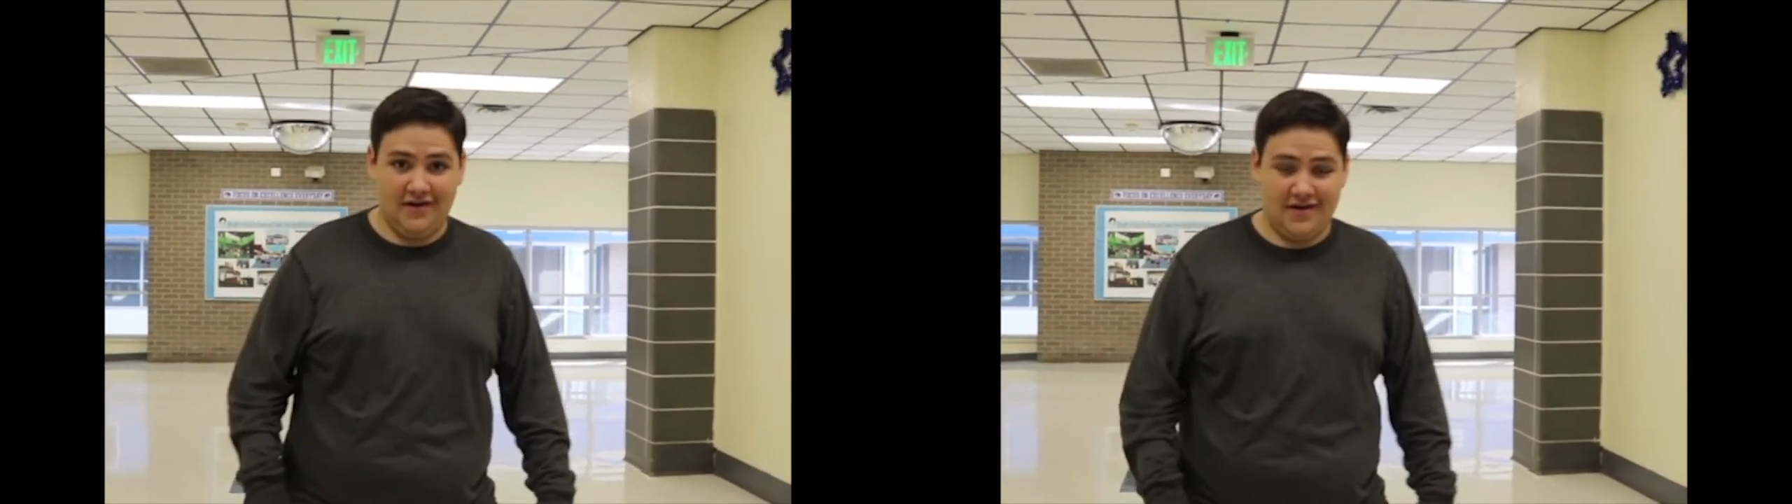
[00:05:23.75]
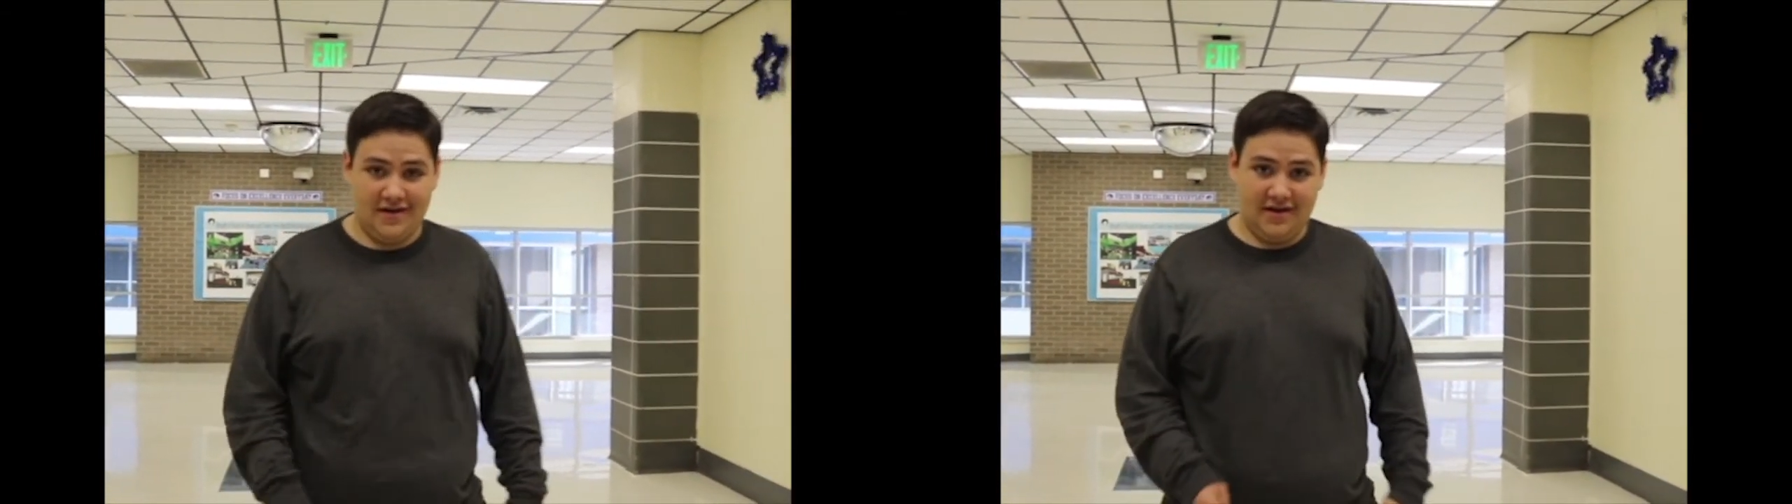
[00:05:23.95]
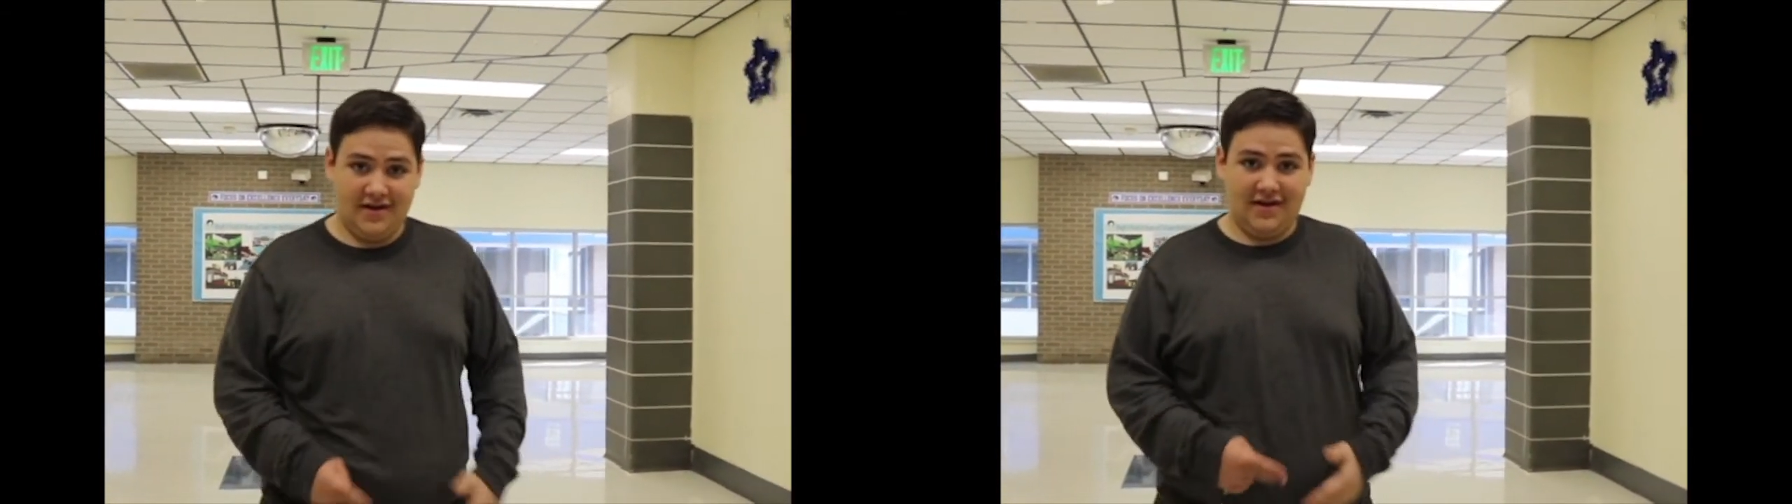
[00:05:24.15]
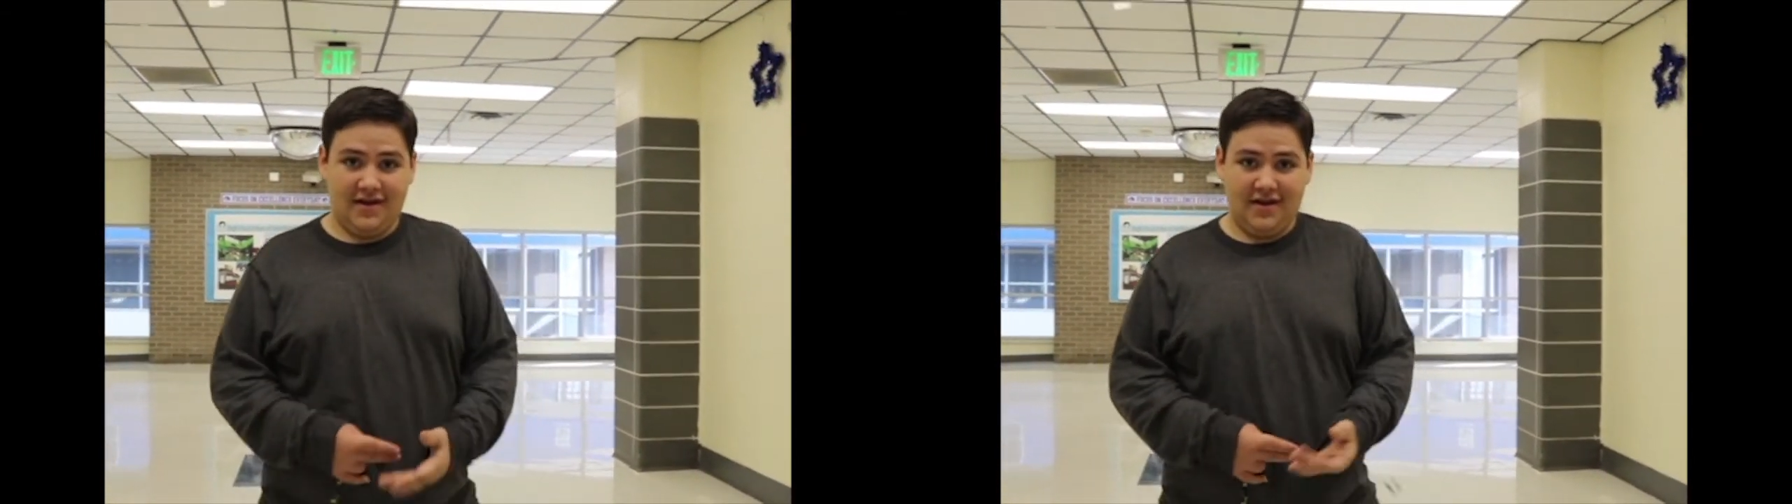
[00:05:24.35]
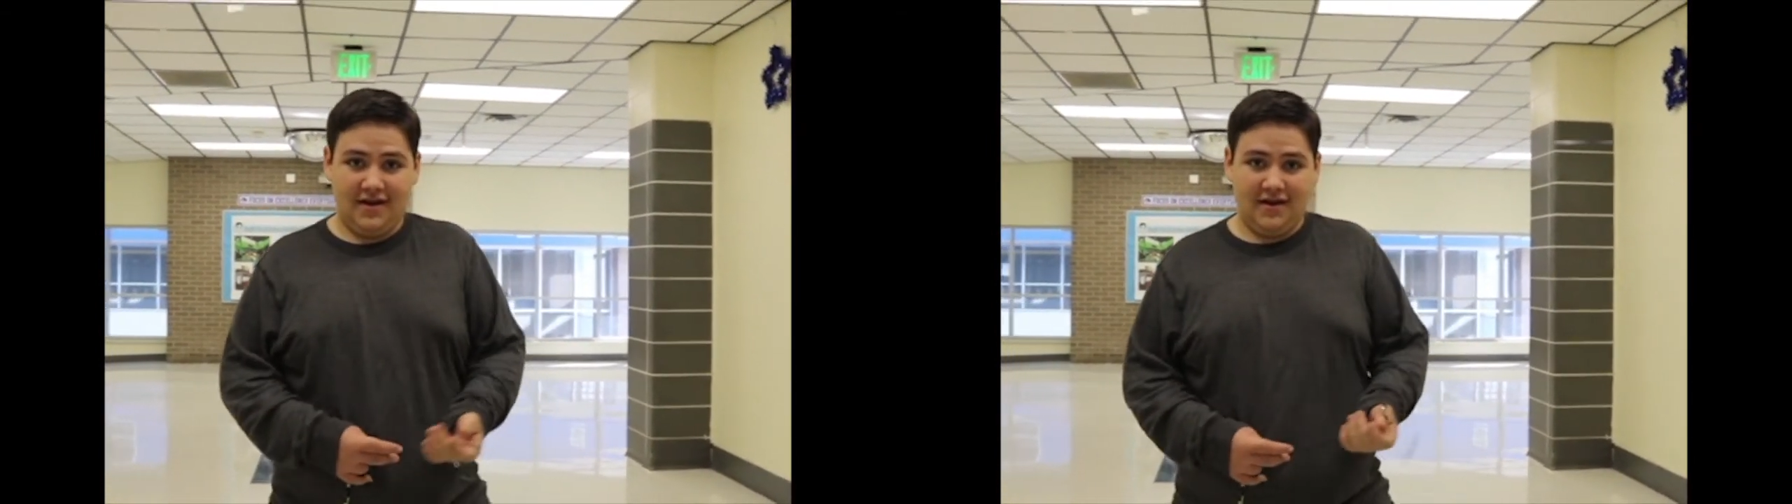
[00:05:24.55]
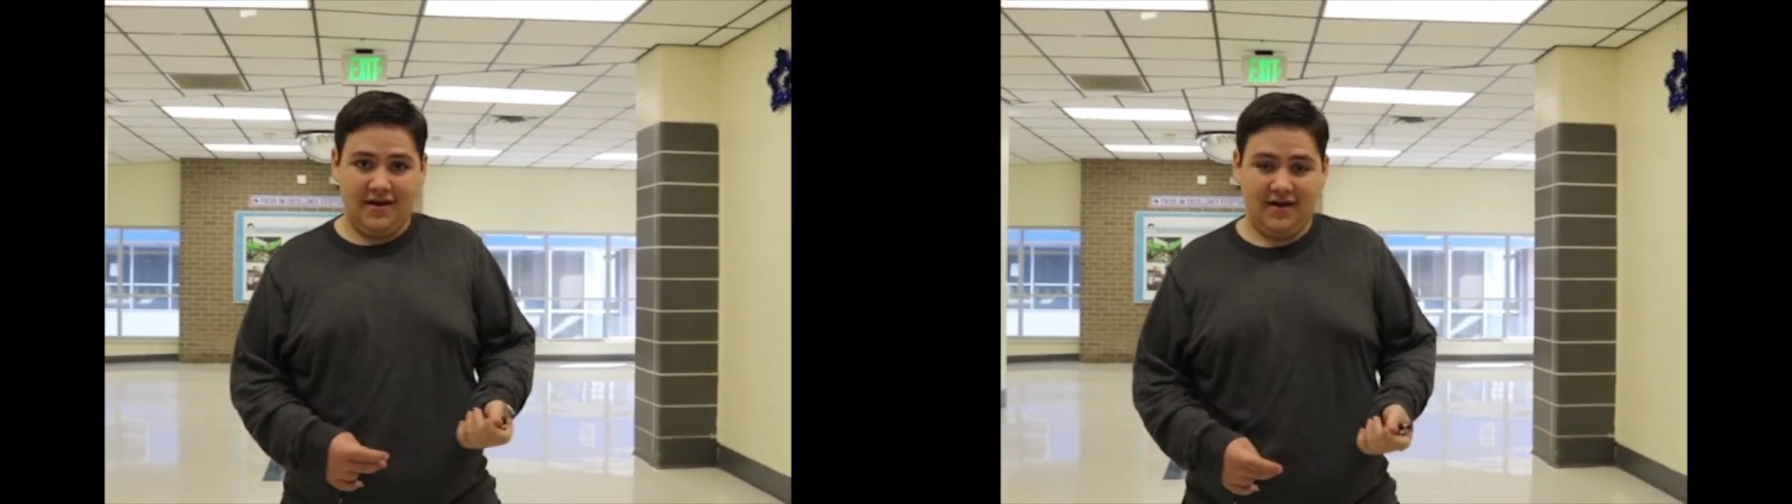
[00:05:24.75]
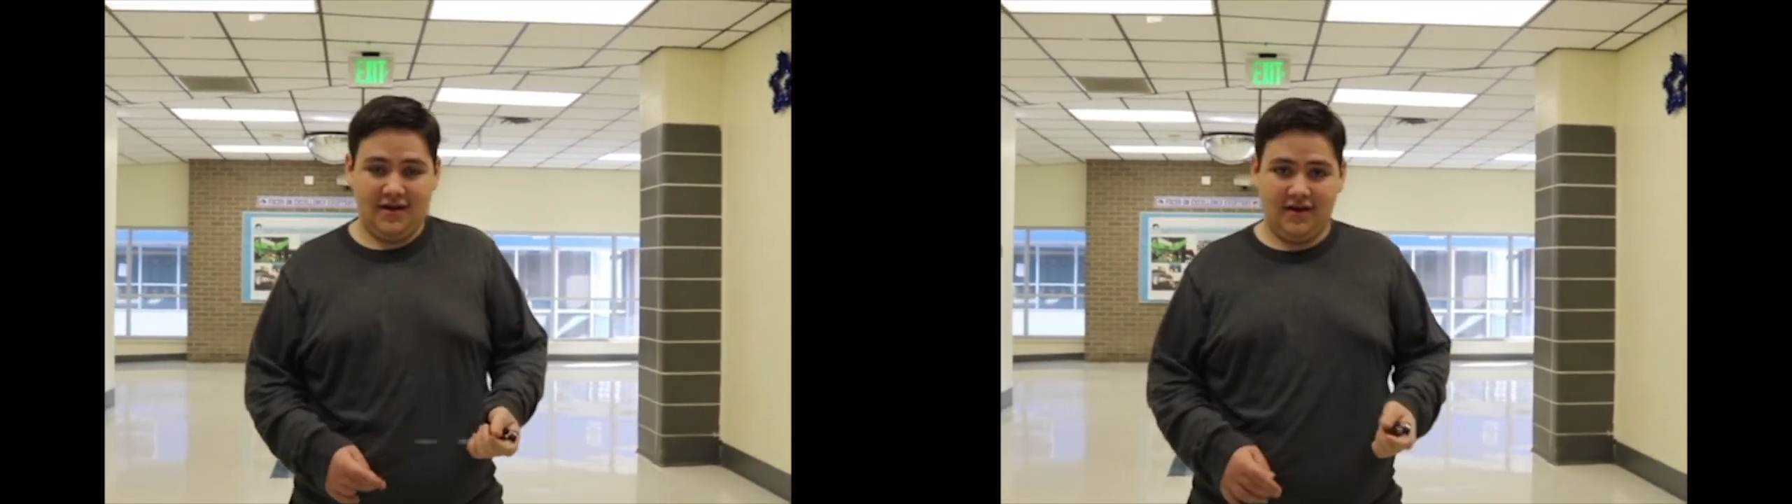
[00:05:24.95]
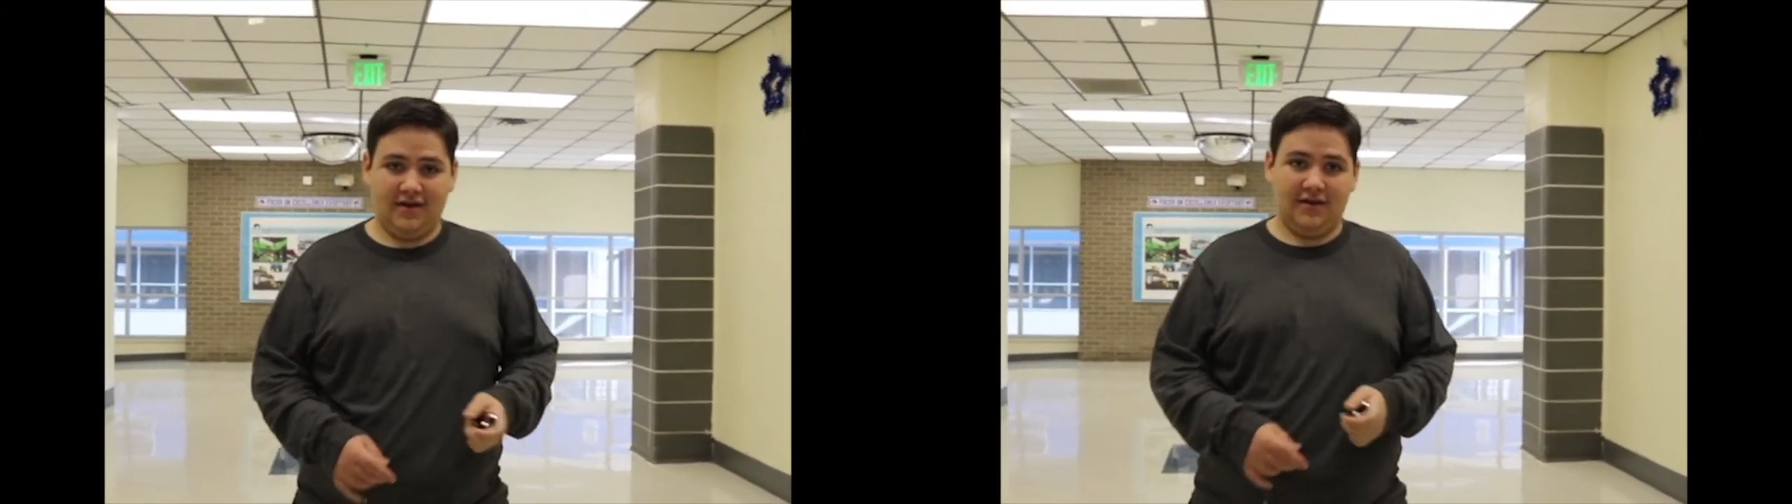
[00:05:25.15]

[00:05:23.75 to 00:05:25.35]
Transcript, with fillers: Yes, sir. So